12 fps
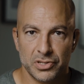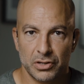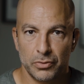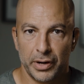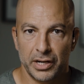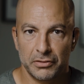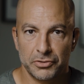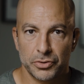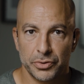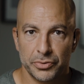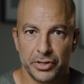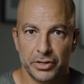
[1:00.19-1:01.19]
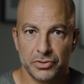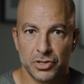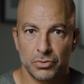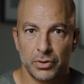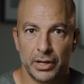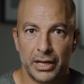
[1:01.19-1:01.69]
a grain of truth here.
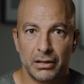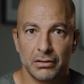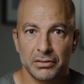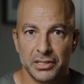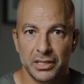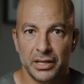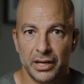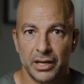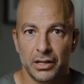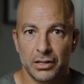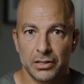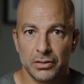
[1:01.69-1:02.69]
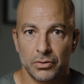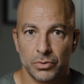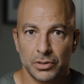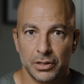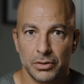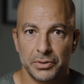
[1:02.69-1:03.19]
So LDL
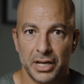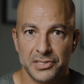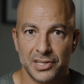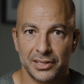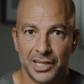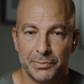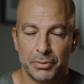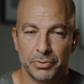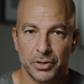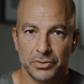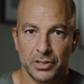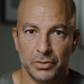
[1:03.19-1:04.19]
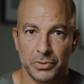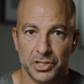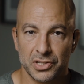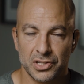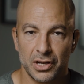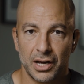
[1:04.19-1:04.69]
or low density lipoprotein, which
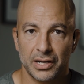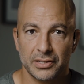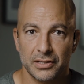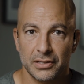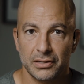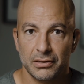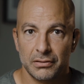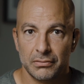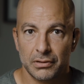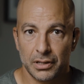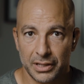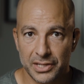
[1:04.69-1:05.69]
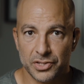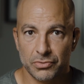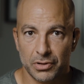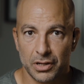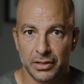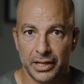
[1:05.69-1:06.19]
is not
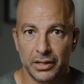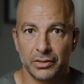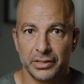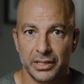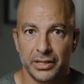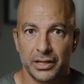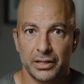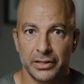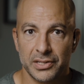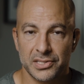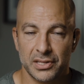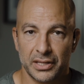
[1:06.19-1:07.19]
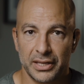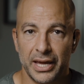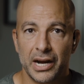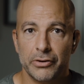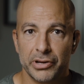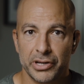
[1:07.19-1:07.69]
cholesterol. LDL is the
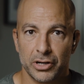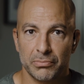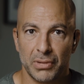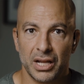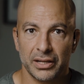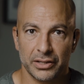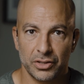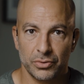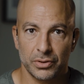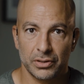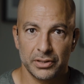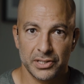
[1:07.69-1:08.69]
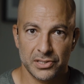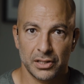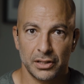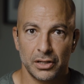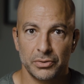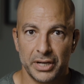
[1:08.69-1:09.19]
carrier molecule. It's the
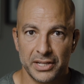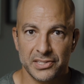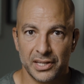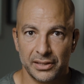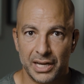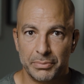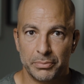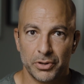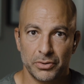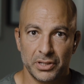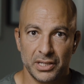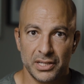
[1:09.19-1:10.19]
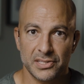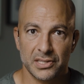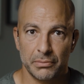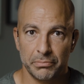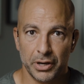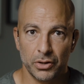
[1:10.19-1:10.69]
low density lipoprotein. It's
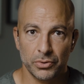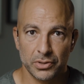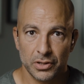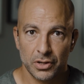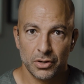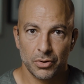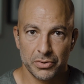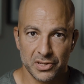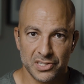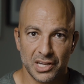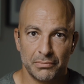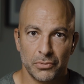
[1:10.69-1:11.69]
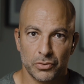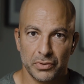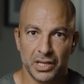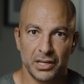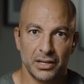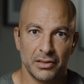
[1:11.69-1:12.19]
the boat or the
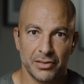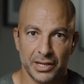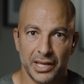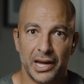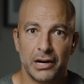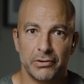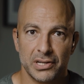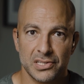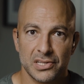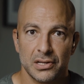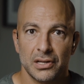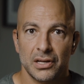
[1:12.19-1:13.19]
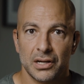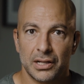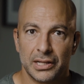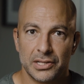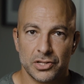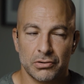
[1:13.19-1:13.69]
submarine that carries
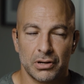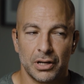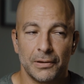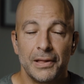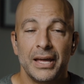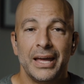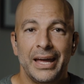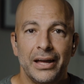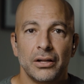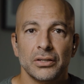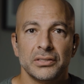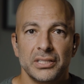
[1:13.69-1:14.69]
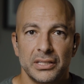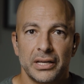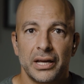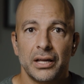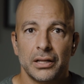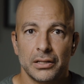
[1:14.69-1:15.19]
cholesterol.
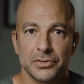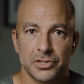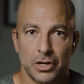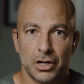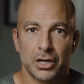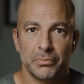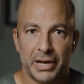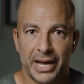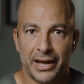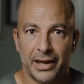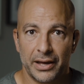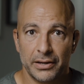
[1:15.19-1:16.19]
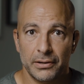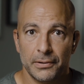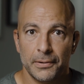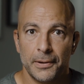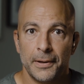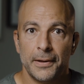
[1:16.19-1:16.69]
LDLs are bad
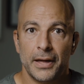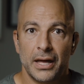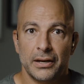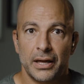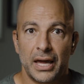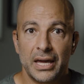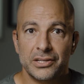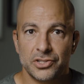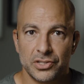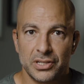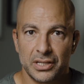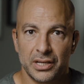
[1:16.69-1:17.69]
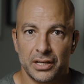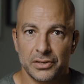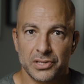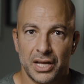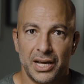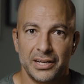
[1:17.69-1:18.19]
and
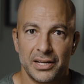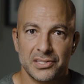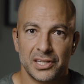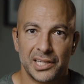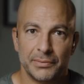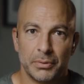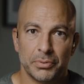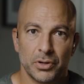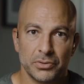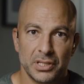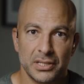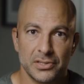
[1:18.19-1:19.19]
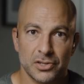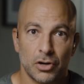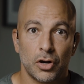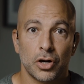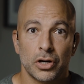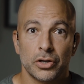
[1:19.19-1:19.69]
HDLs, high density lipoproteins,
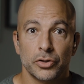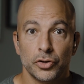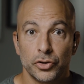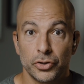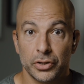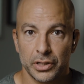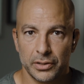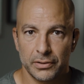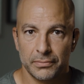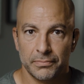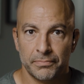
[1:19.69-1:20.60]
are good.